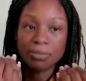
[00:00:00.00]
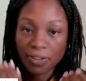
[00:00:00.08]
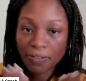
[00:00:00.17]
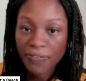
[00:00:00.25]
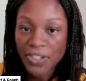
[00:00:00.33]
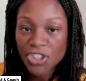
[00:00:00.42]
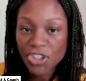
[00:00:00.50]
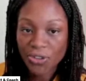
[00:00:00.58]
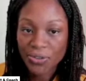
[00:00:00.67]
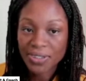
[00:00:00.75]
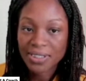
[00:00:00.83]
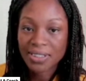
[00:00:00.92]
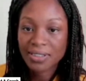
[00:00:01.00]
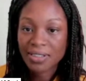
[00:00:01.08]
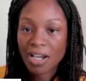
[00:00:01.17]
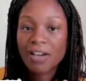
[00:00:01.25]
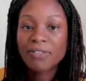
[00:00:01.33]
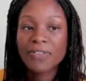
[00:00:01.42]
the features
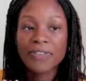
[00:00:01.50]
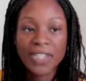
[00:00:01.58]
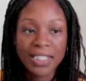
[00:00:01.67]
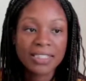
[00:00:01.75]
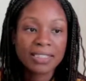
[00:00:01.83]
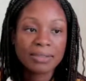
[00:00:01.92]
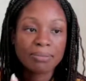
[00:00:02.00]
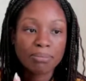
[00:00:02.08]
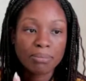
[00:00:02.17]
of this